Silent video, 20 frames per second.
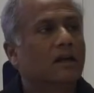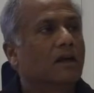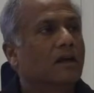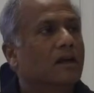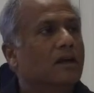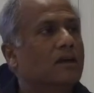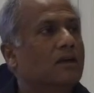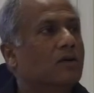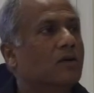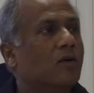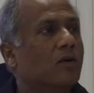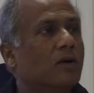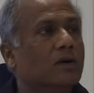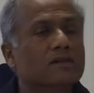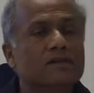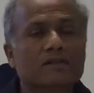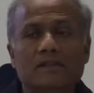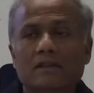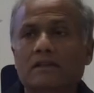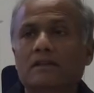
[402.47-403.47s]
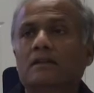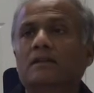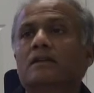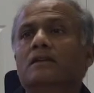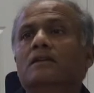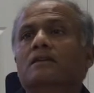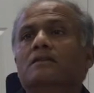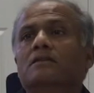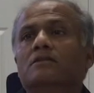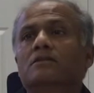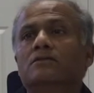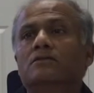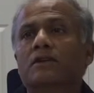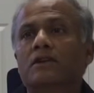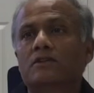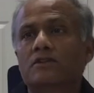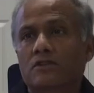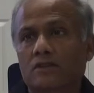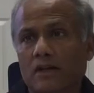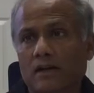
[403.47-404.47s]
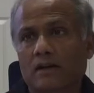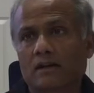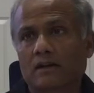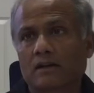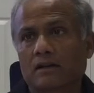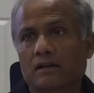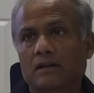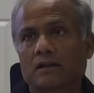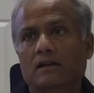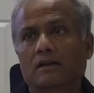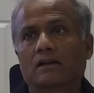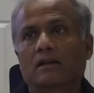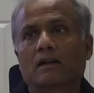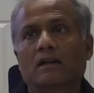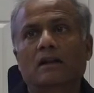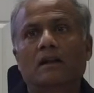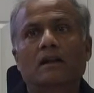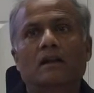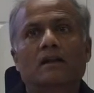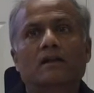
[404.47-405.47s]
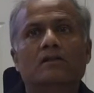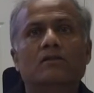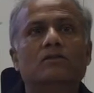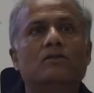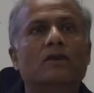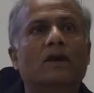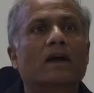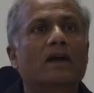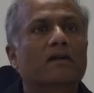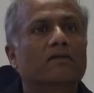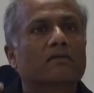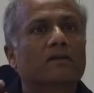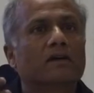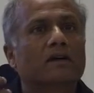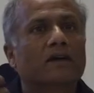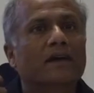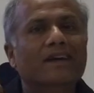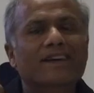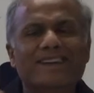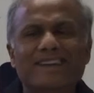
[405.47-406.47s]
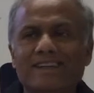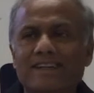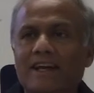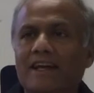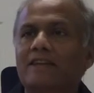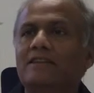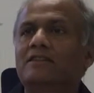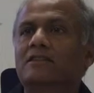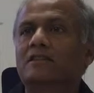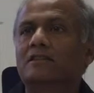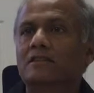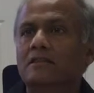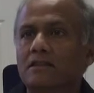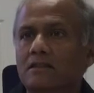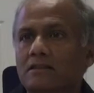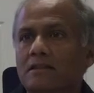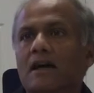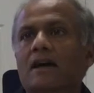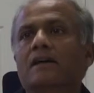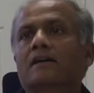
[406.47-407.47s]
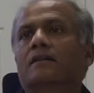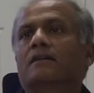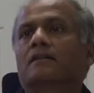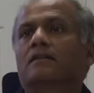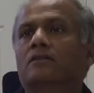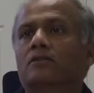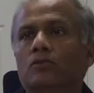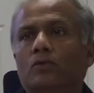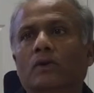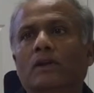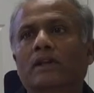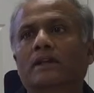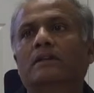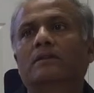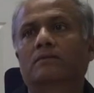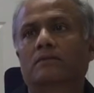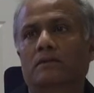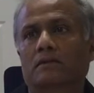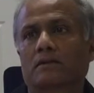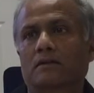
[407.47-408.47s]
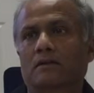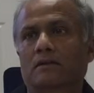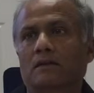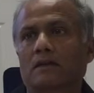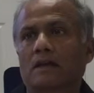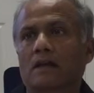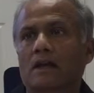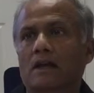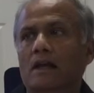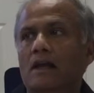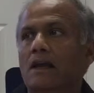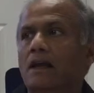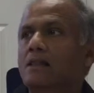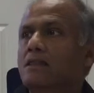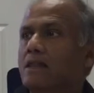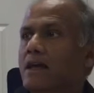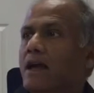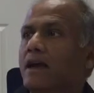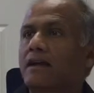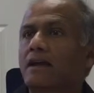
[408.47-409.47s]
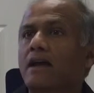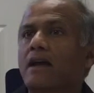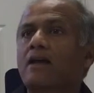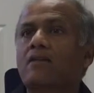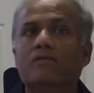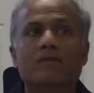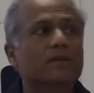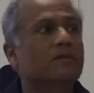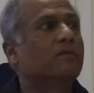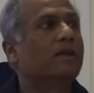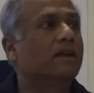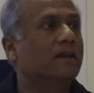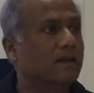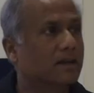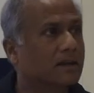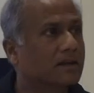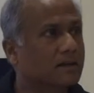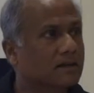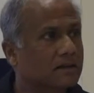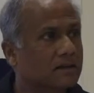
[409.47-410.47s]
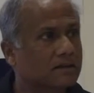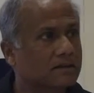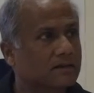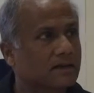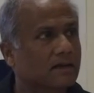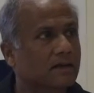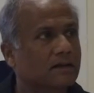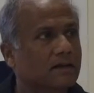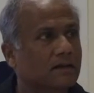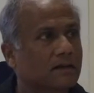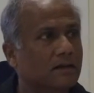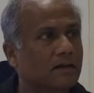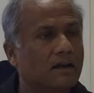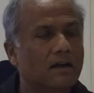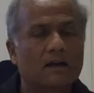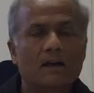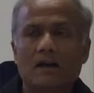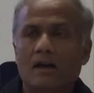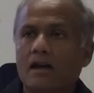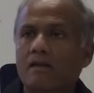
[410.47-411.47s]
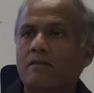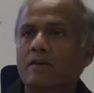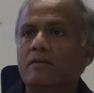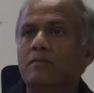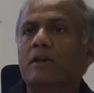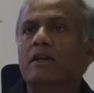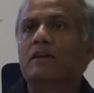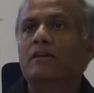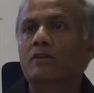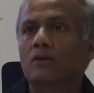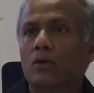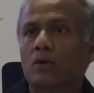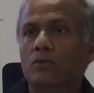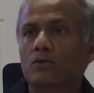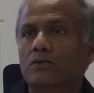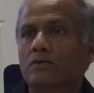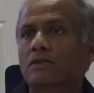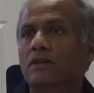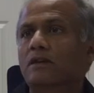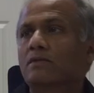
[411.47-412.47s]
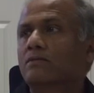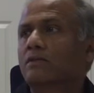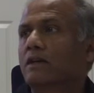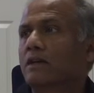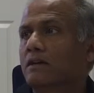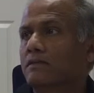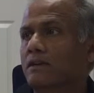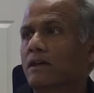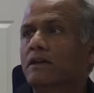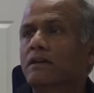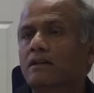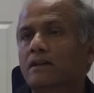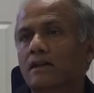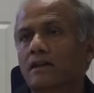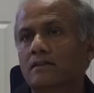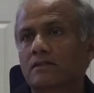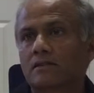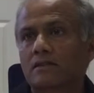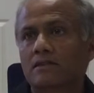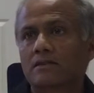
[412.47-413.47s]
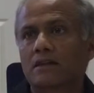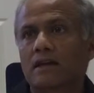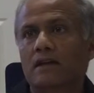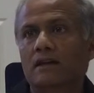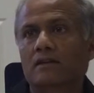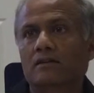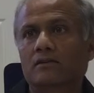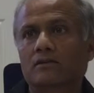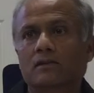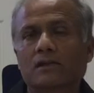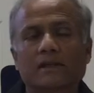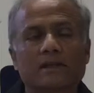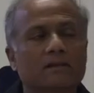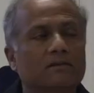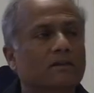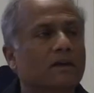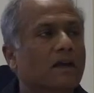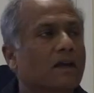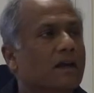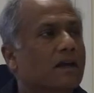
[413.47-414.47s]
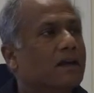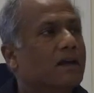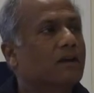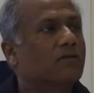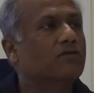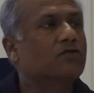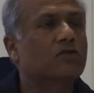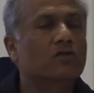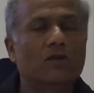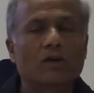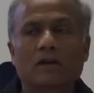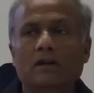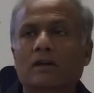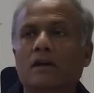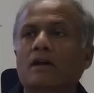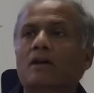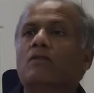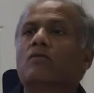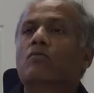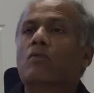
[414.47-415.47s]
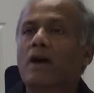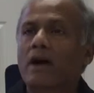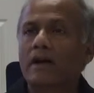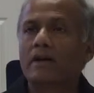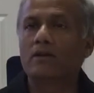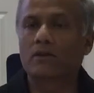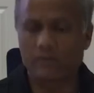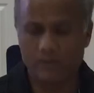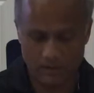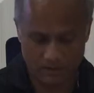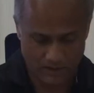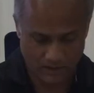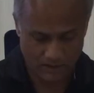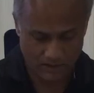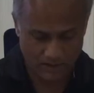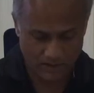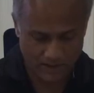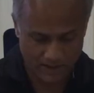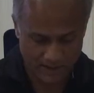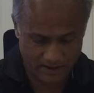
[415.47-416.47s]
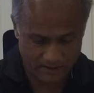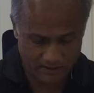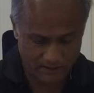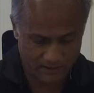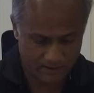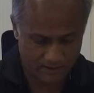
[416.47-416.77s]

He calls it jiveshana. You have intense desire to live. And that everybody can understand. Everybody knows that we have intense desire to live. And after all, why do we want to live?